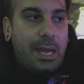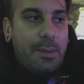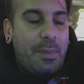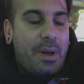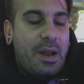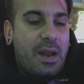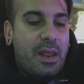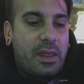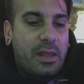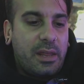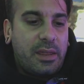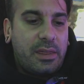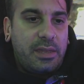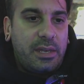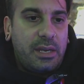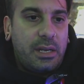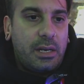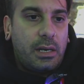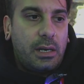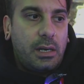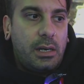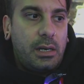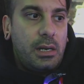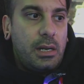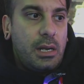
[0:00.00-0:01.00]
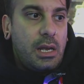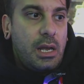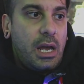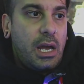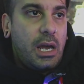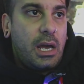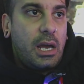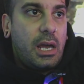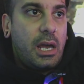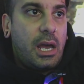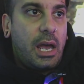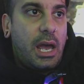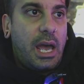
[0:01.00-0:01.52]
came out of the theater
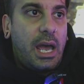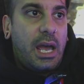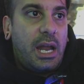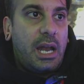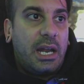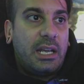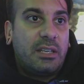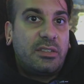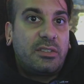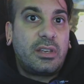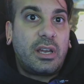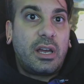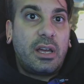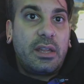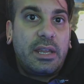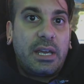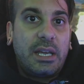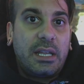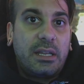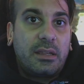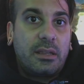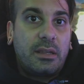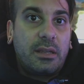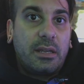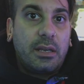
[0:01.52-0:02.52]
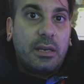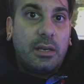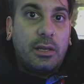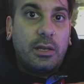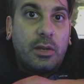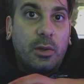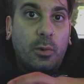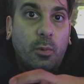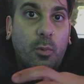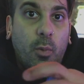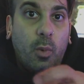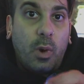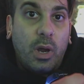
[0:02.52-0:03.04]
and I saw that the,
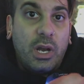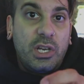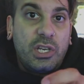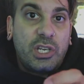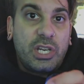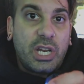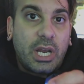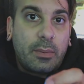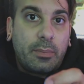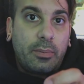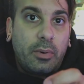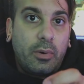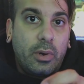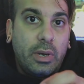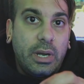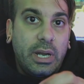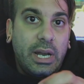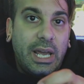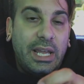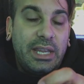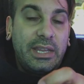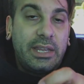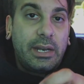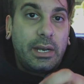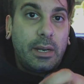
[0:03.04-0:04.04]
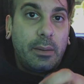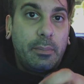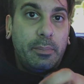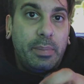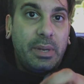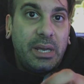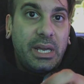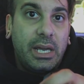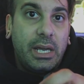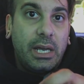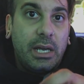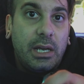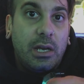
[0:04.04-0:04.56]
the one checkpoint ended up
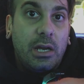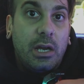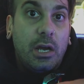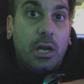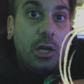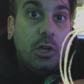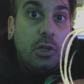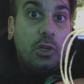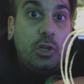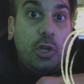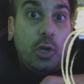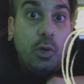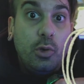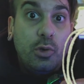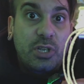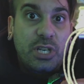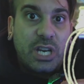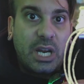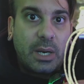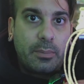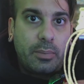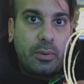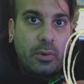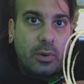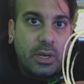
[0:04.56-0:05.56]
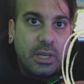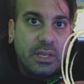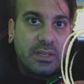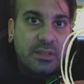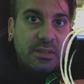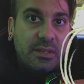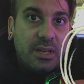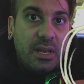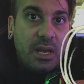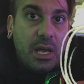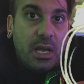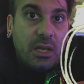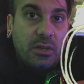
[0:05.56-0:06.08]
being two
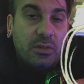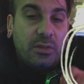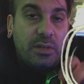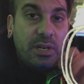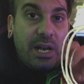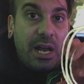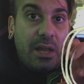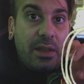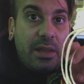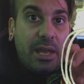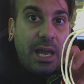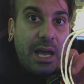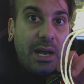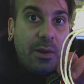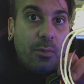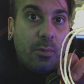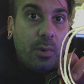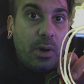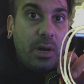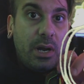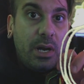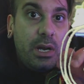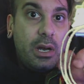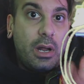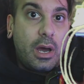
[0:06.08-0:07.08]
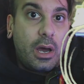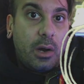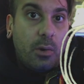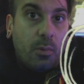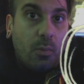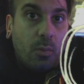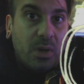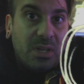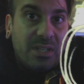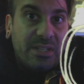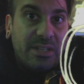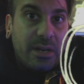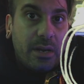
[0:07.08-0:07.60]
checkpoints. So now they had one
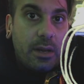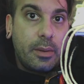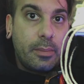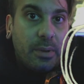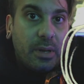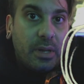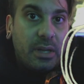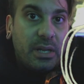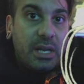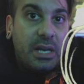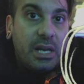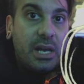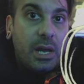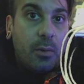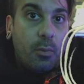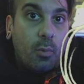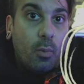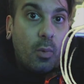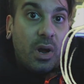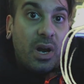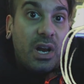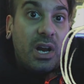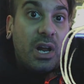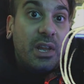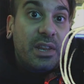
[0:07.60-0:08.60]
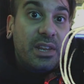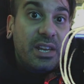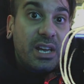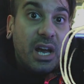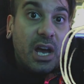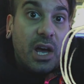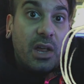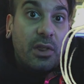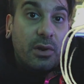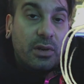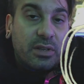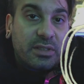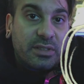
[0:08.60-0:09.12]
on one side of the building and one on the
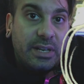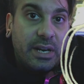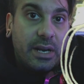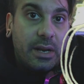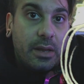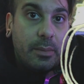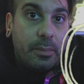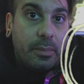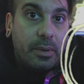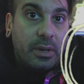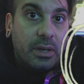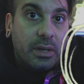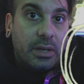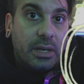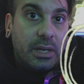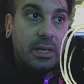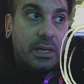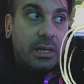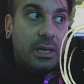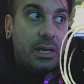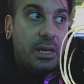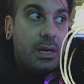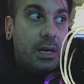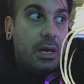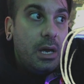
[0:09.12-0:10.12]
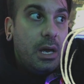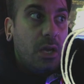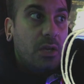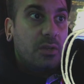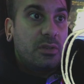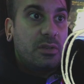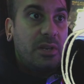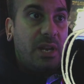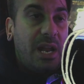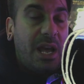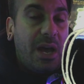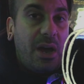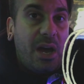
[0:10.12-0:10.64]
other side of the building.
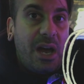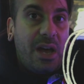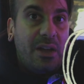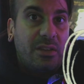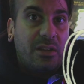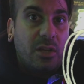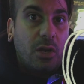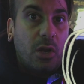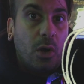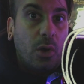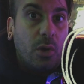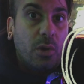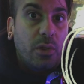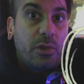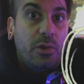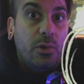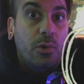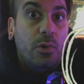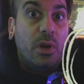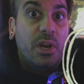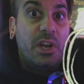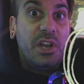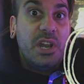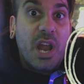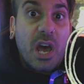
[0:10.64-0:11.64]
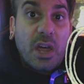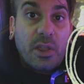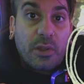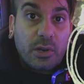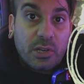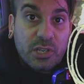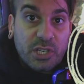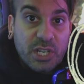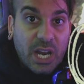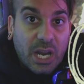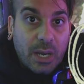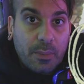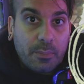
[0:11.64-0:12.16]
So now I have to go through
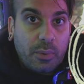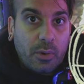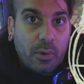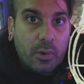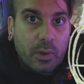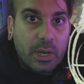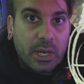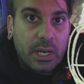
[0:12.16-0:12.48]
another checkpoint,